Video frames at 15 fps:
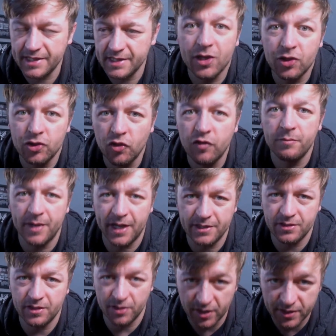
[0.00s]
I love my
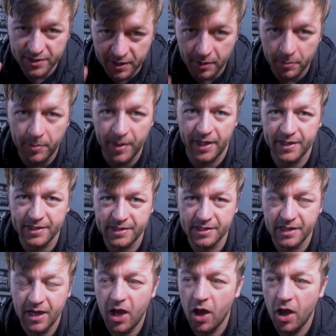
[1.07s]
dog to bits,